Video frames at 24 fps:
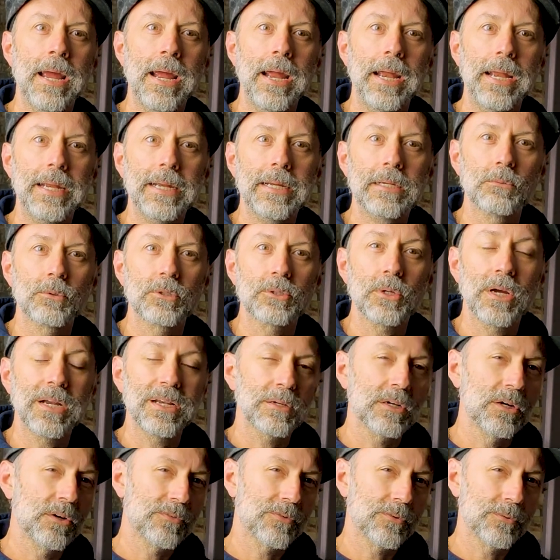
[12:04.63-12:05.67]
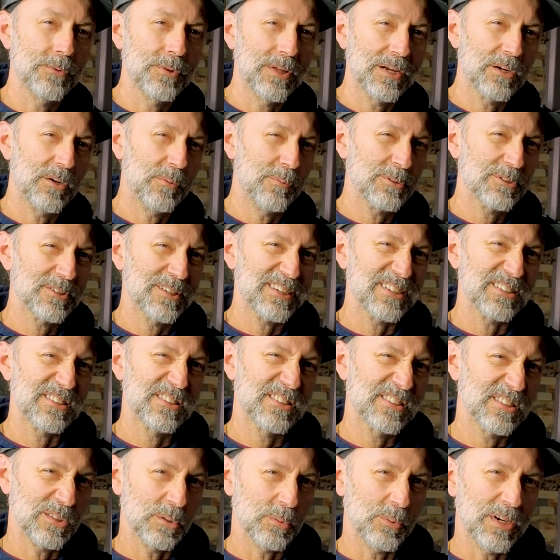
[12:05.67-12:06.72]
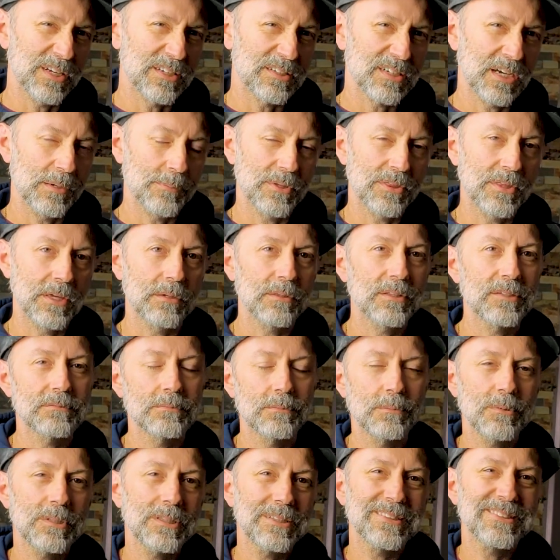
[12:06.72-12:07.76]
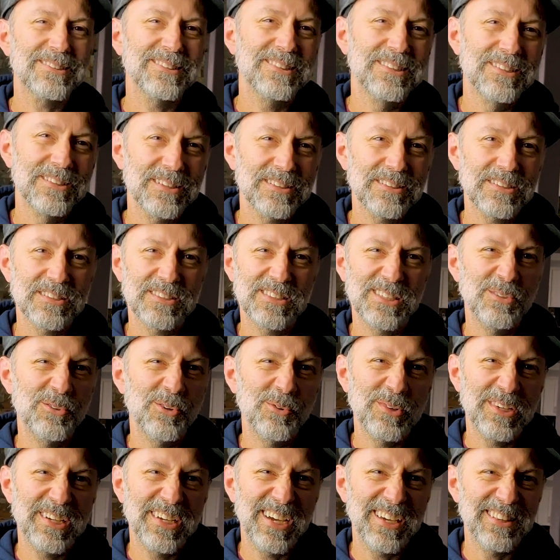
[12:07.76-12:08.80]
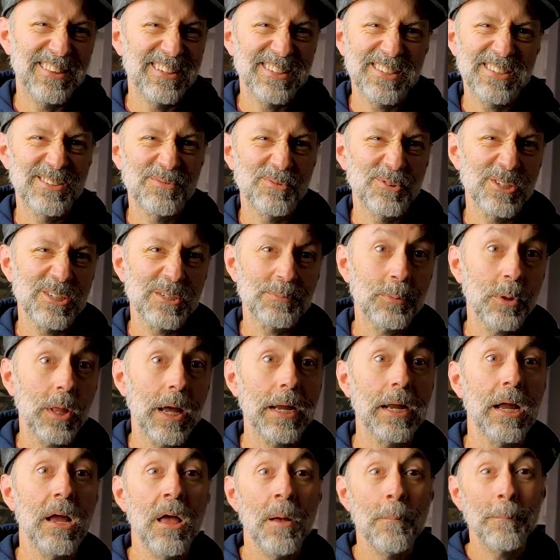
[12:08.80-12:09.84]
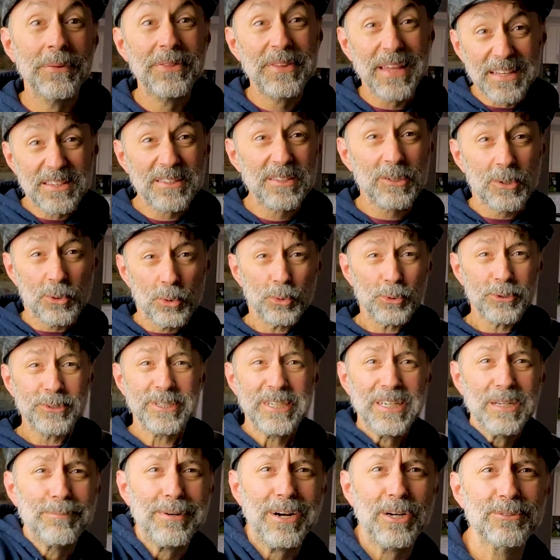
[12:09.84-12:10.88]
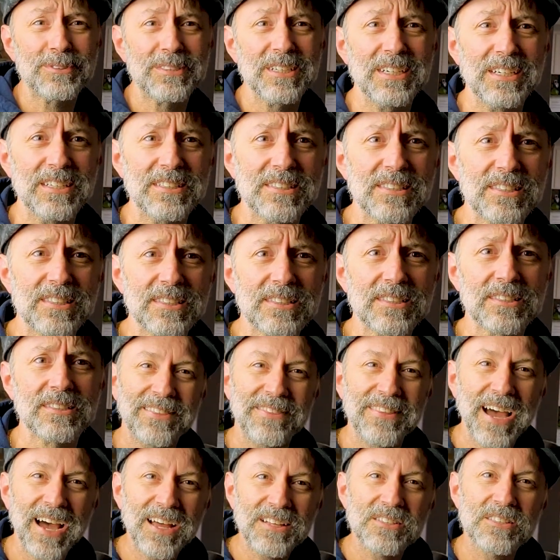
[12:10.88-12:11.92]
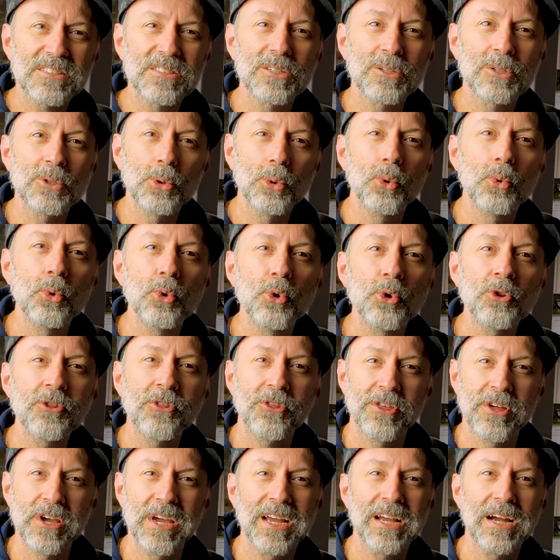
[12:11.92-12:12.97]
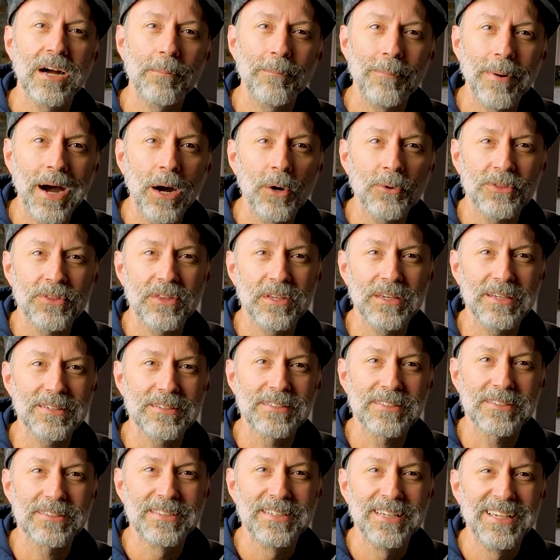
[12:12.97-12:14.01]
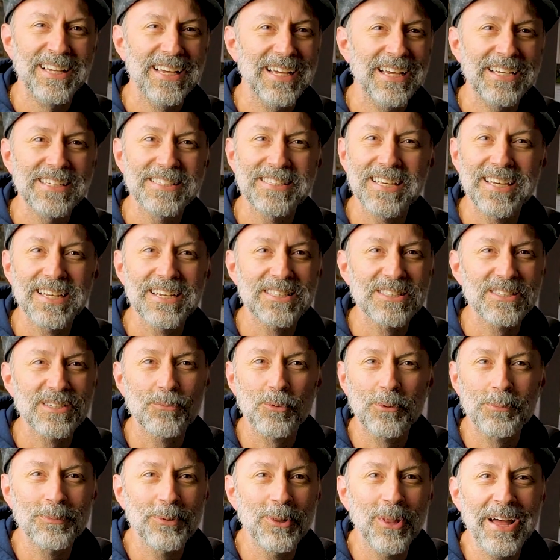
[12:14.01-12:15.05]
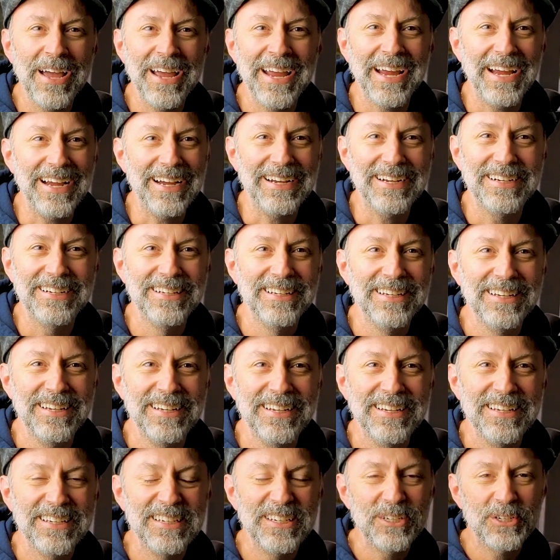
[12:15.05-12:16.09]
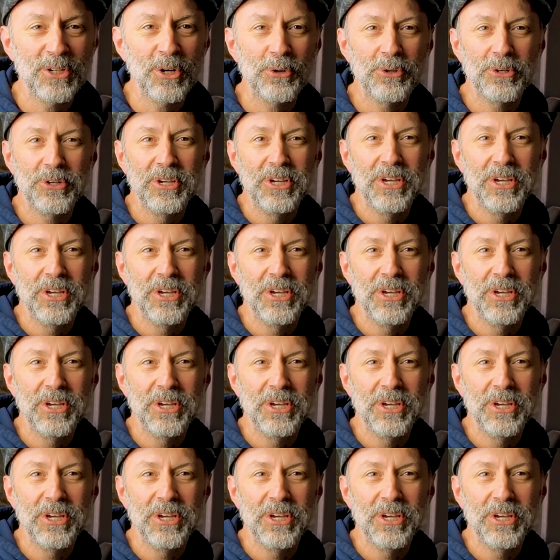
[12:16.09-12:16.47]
and we're trying to go for almost like a silhouette type of thing. Just see what we get. We're just playing. But that's the cool thing about this. That's the cool thing about this, is that we're playing. I